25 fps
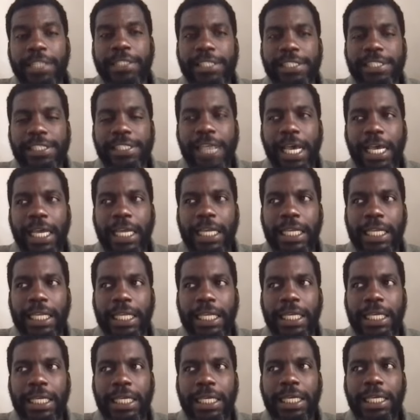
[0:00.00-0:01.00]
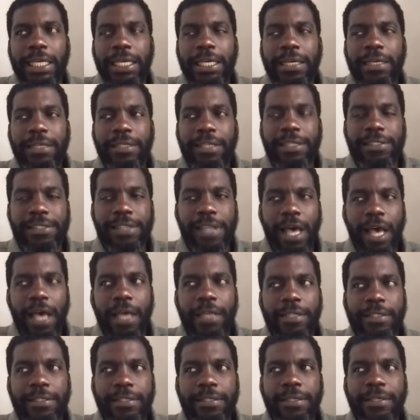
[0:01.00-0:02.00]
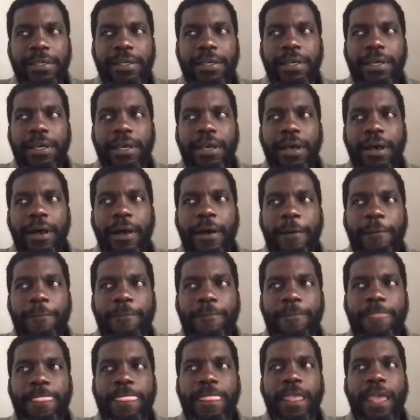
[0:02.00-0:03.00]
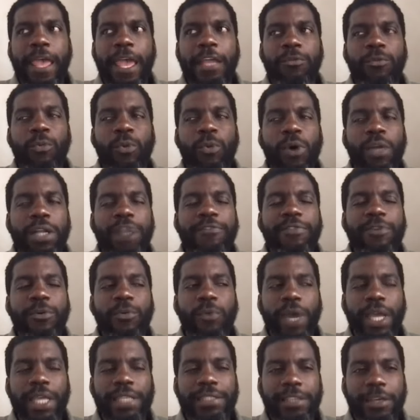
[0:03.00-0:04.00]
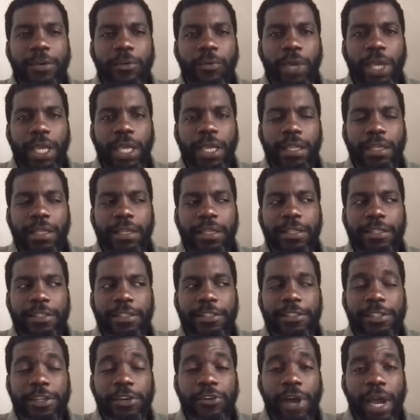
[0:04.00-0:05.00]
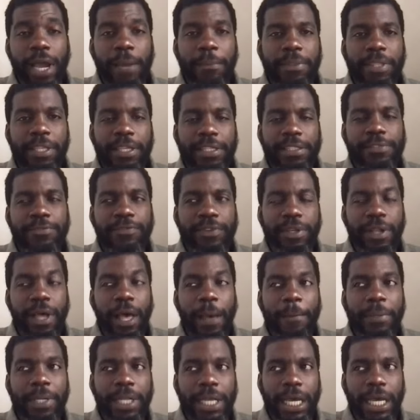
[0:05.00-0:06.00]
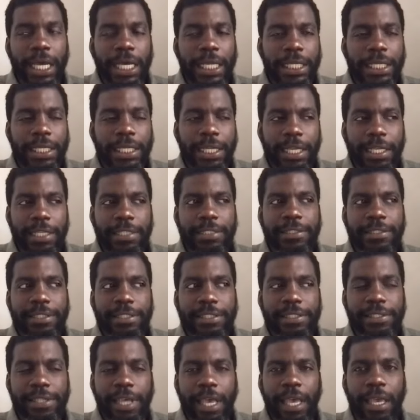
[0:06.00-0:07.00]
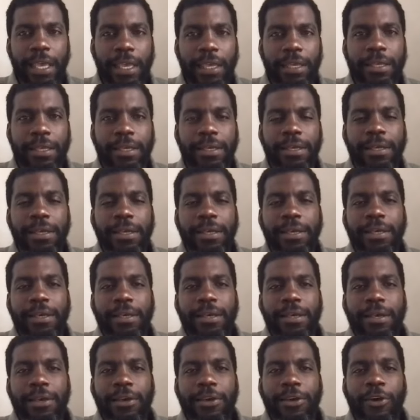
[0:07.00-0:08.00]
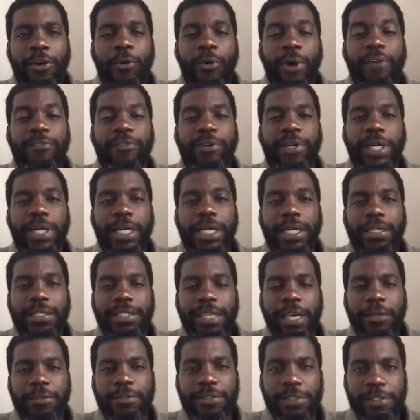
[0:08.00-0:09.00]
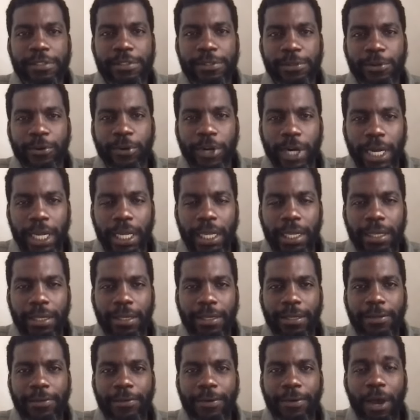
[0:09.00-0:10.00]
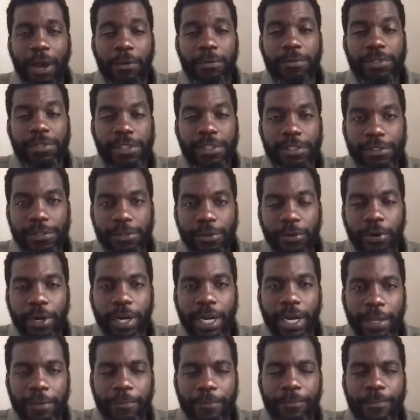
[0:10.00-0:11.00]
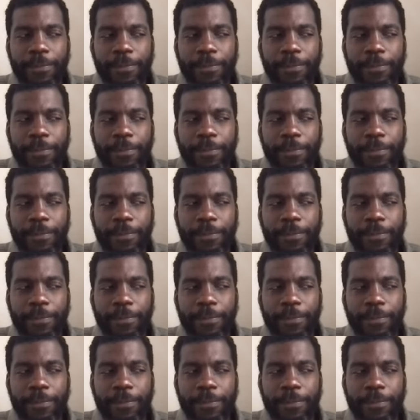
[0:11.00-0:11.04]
society does not. And one of the ways that we describe this phenomenon is to say, whoever tells the story owns the story,